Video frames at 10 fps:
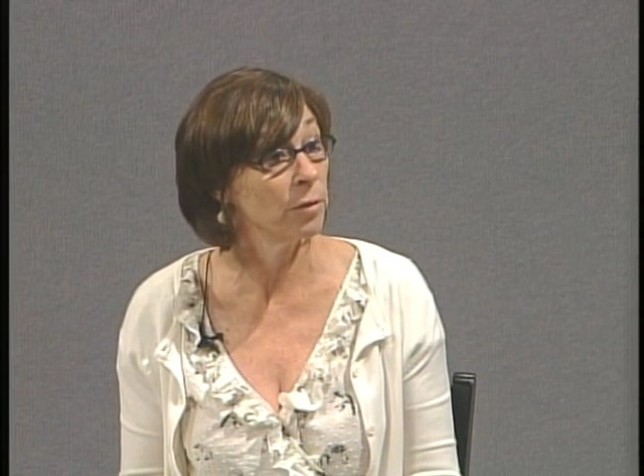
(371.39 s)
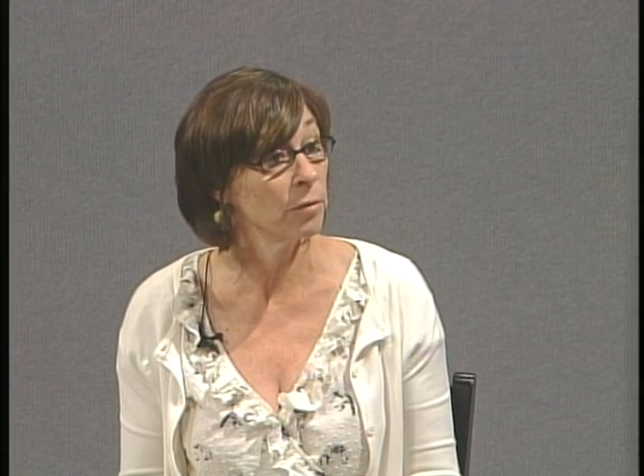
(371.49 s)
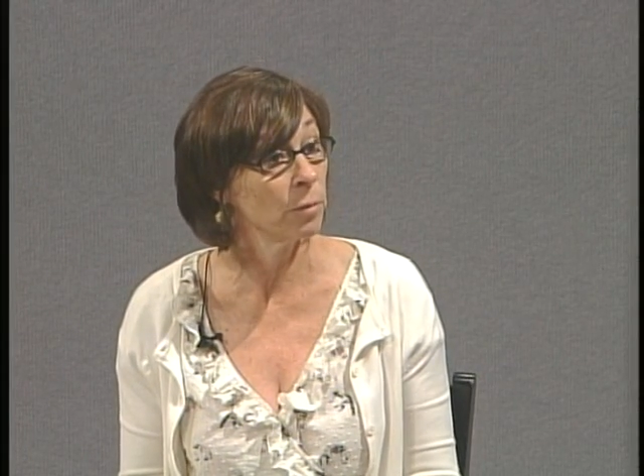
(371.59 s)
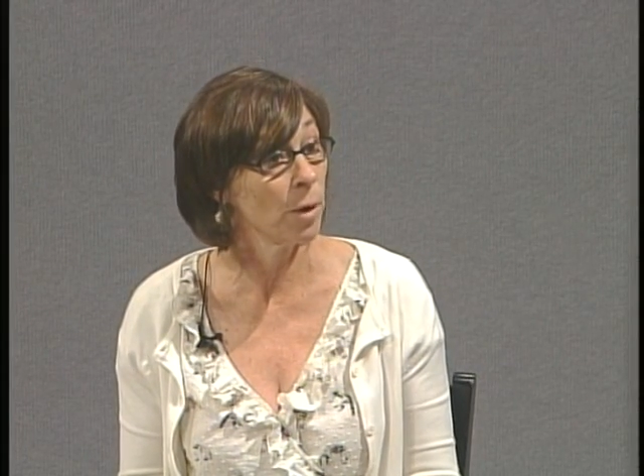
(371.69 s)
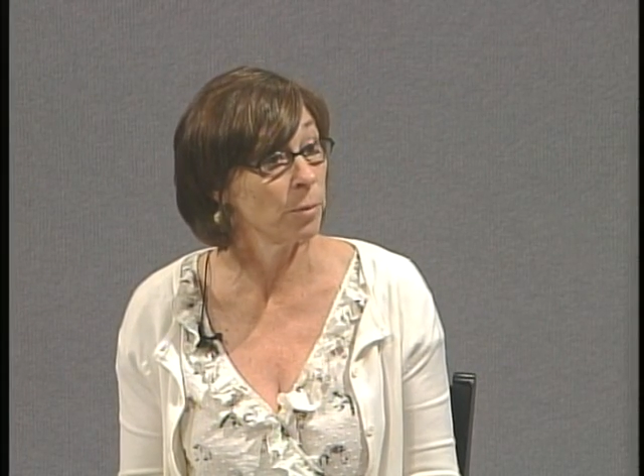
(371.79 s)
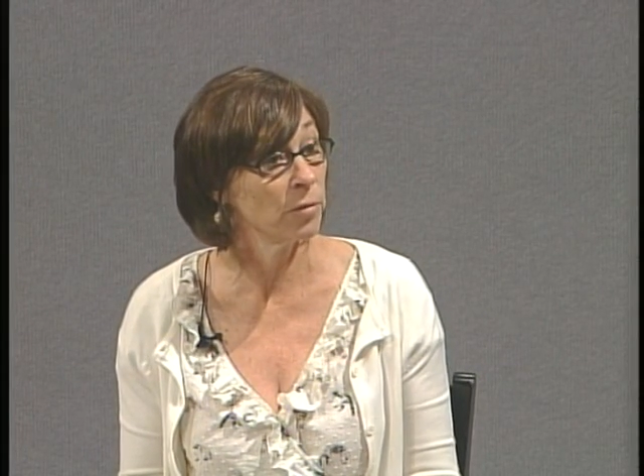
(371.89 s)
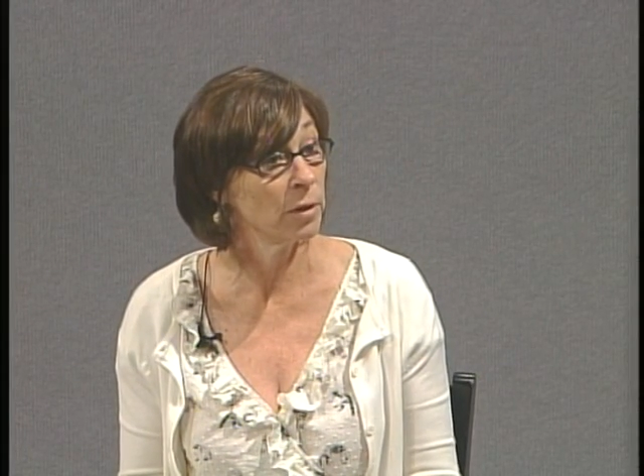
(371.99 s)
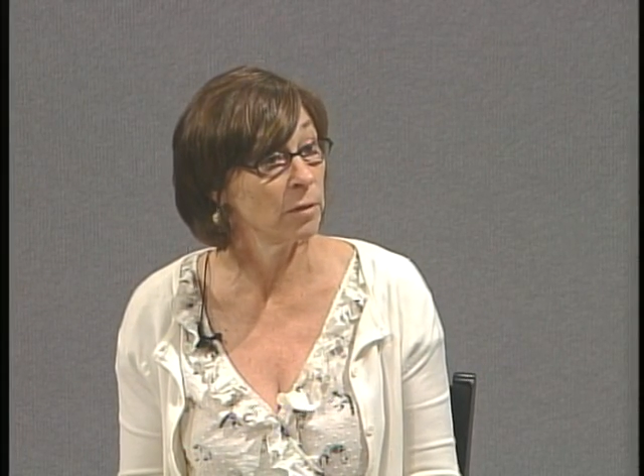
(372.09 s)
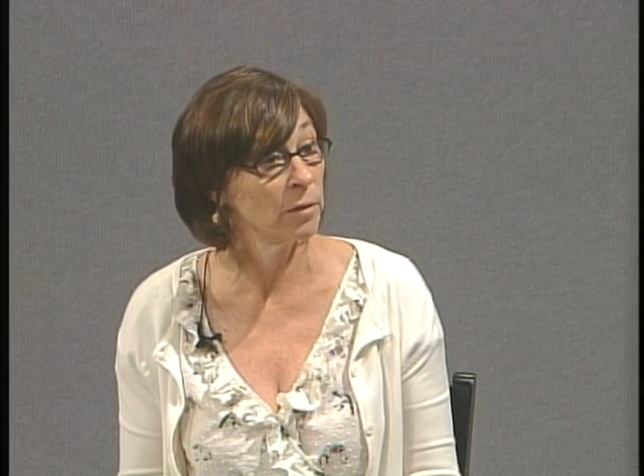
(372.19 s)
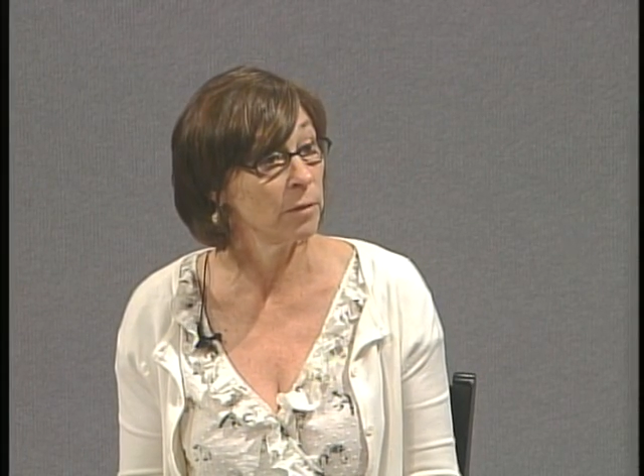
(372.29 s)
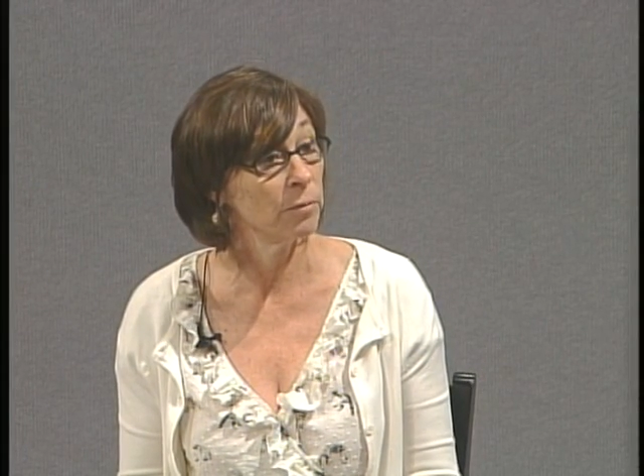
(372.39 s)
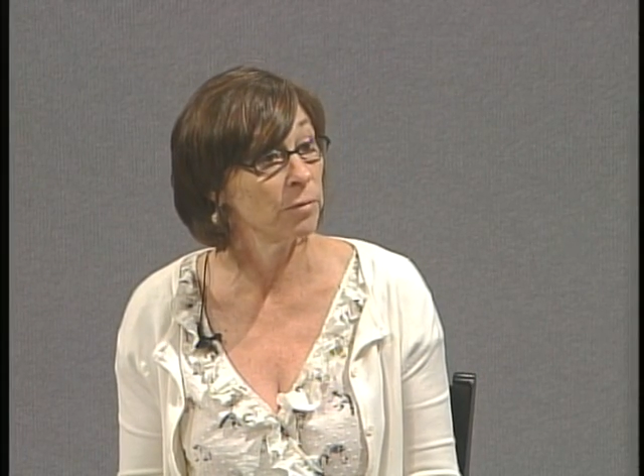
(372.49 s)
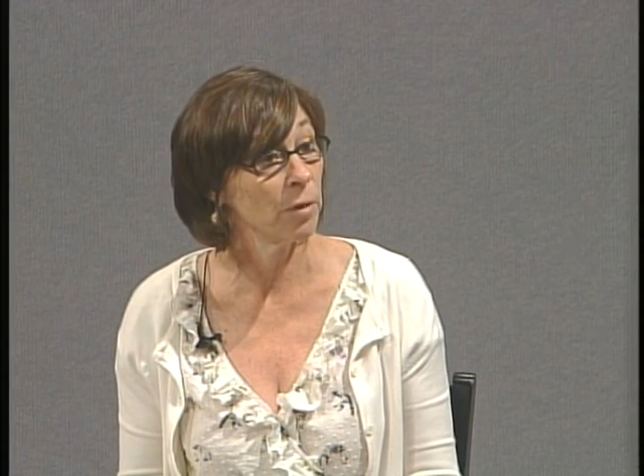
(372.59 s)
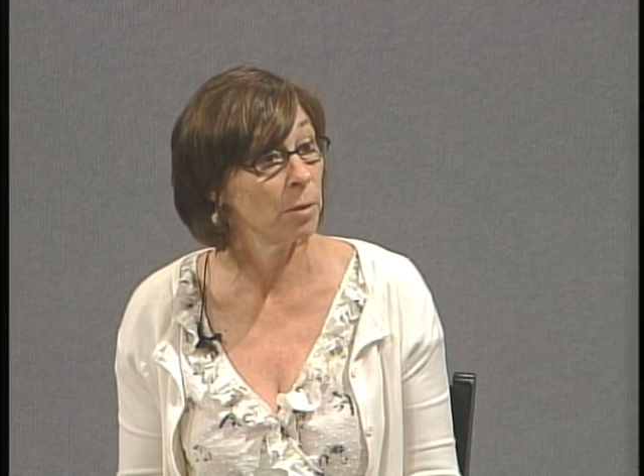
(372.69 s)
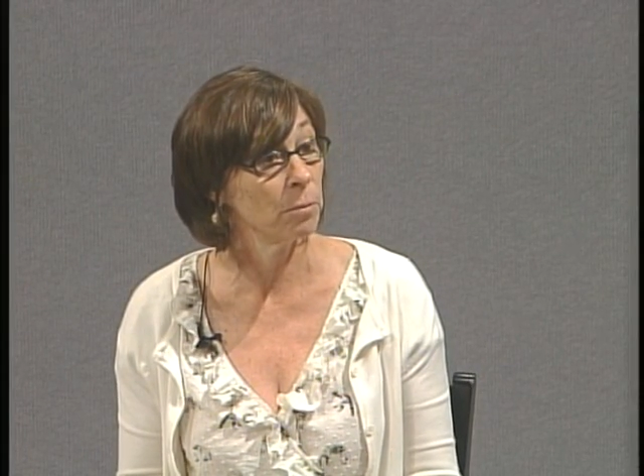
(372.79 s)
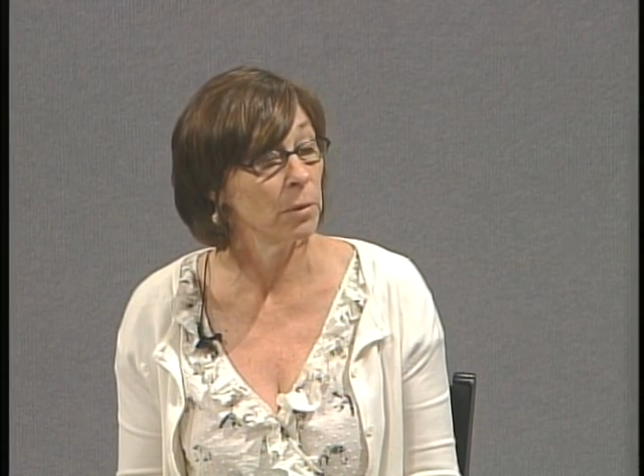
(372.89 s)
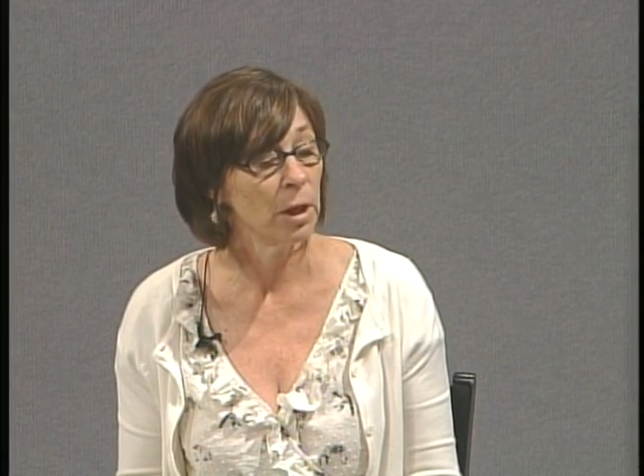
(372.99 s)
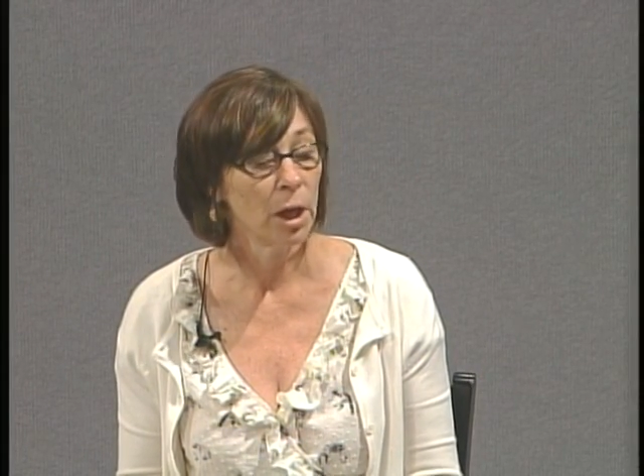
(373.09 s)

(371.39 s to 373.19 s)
there's a representative from